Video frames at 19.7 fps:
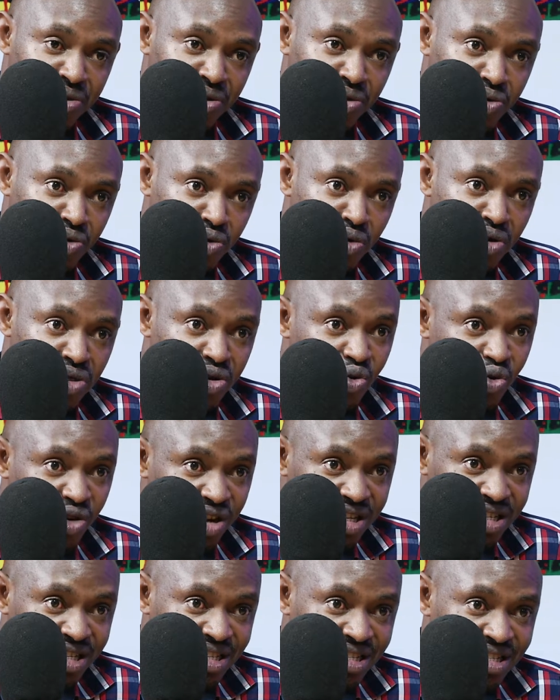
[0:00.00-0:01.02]
to do with
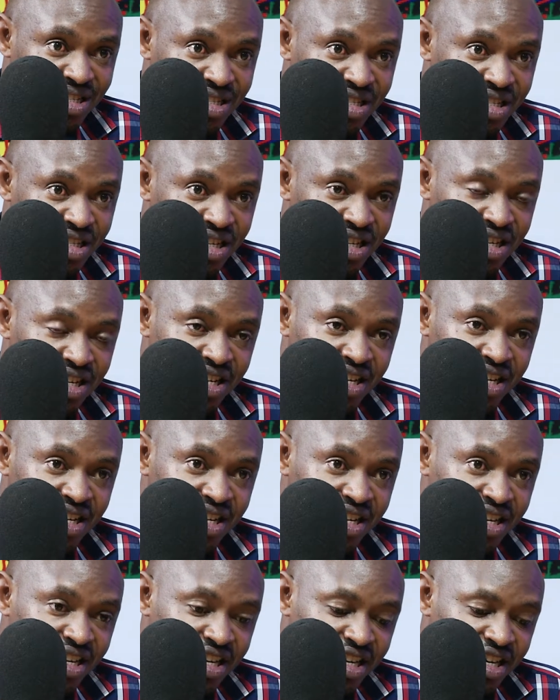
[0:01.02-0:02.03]
quality
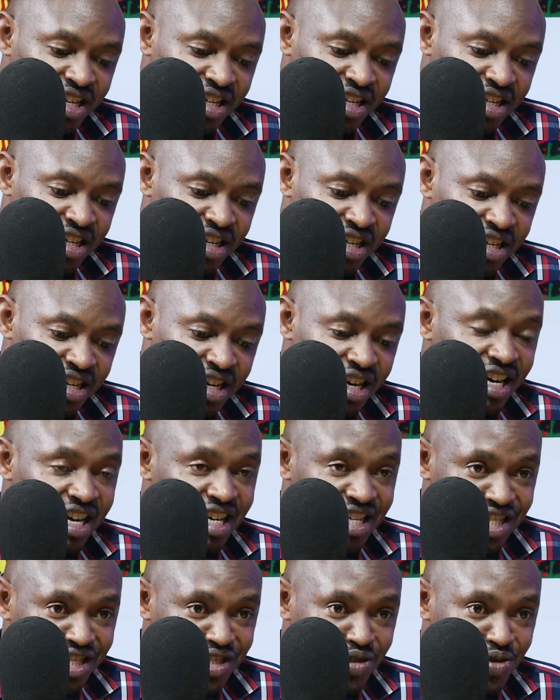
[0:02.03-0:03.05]
and
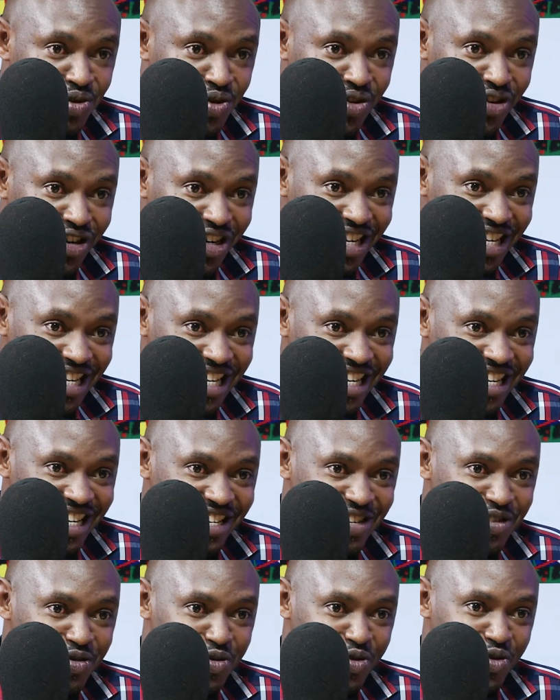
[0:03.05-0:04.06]
agachiro
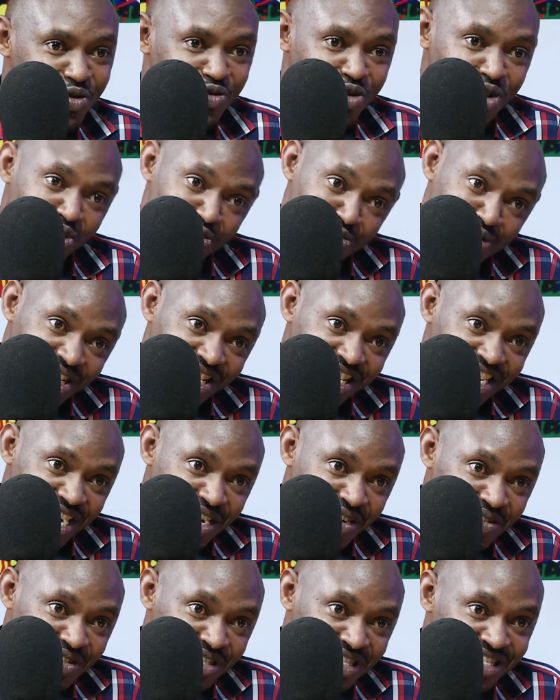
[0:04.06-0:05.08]
of our media
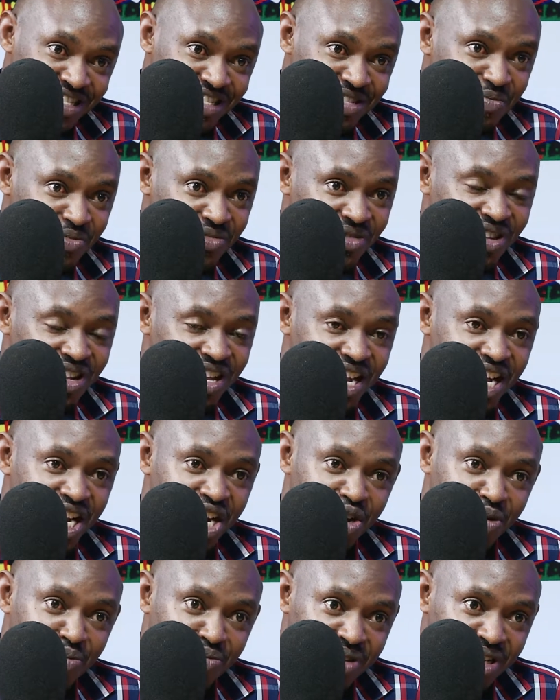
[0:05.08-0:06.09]
houses and
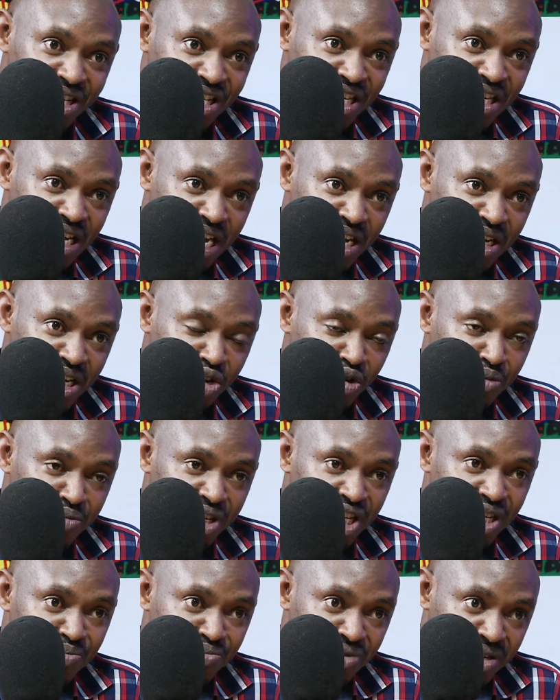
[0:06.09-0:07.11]
our
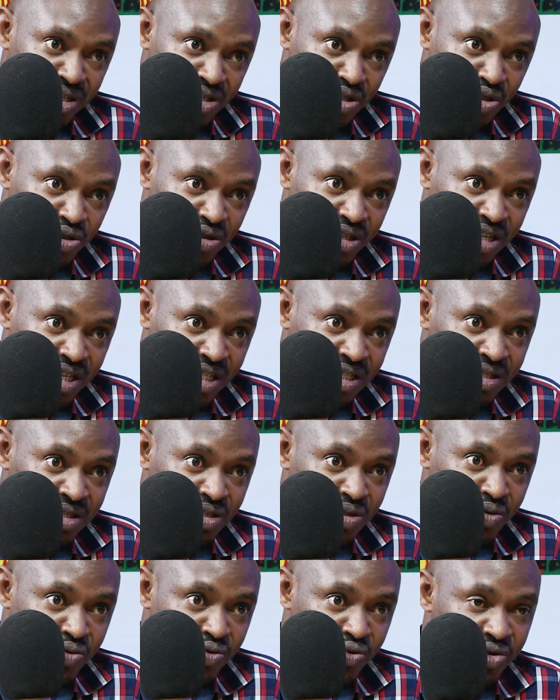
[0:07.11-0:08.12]
media practitioners,
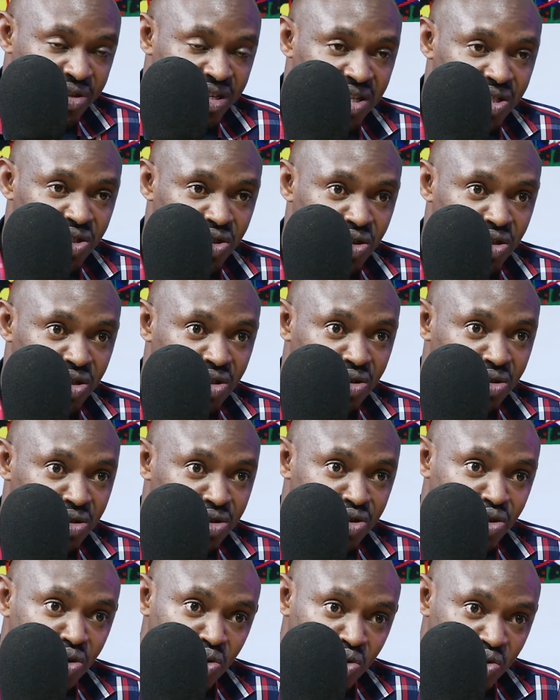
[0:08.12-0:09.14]
which is not
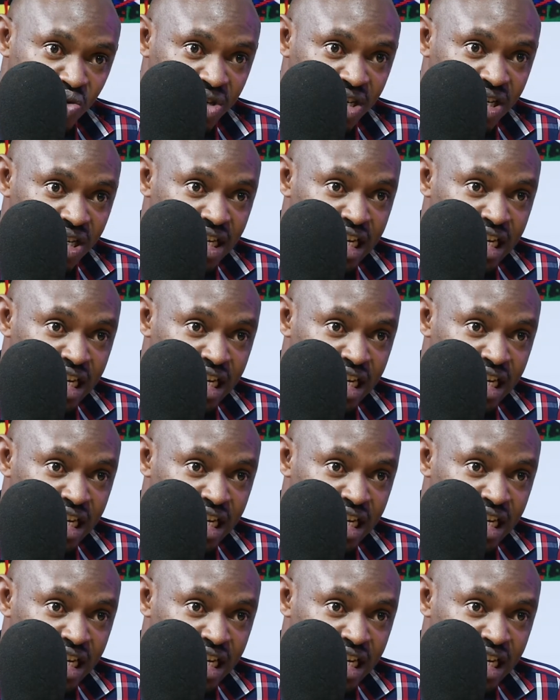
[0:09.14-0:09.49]
also good.